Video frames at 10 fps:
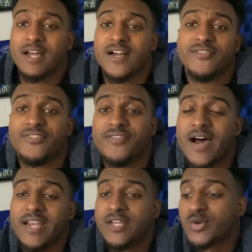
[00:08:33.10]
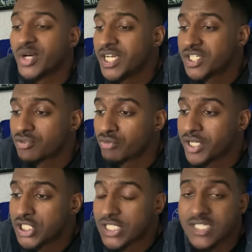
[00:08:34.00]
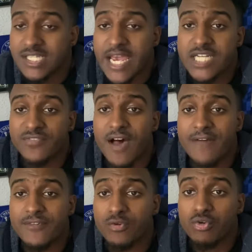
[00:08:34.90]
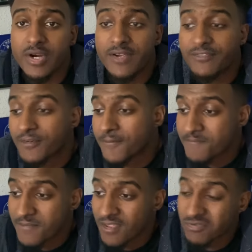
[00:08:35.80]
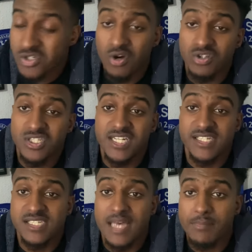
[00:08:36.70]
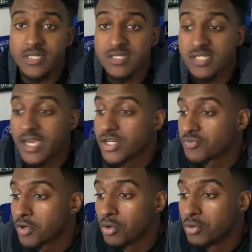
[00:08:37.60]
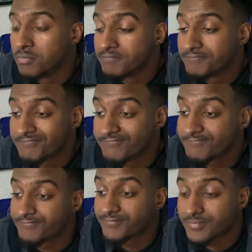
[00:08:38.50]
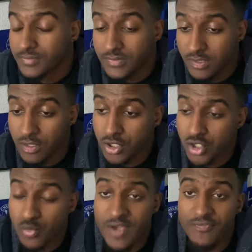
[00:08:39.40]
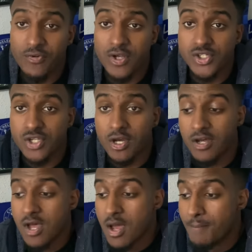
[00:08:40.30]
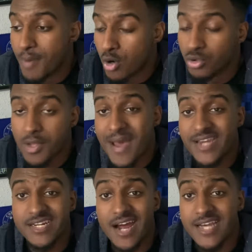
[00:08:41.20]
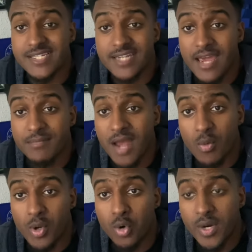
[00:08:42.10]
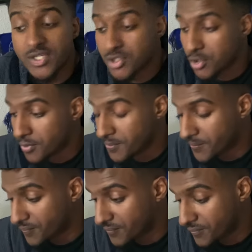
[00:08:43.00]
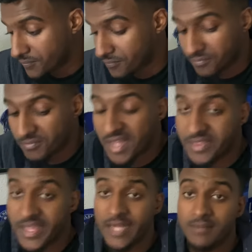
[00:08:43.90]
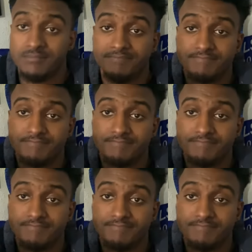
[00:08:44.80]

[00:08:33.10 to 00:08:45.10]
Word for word: like I'm finally re reaching stage five of grief. I've just got to the acceptance stage of it all. Just wait for us to bottle the Man United game like we always do. And then...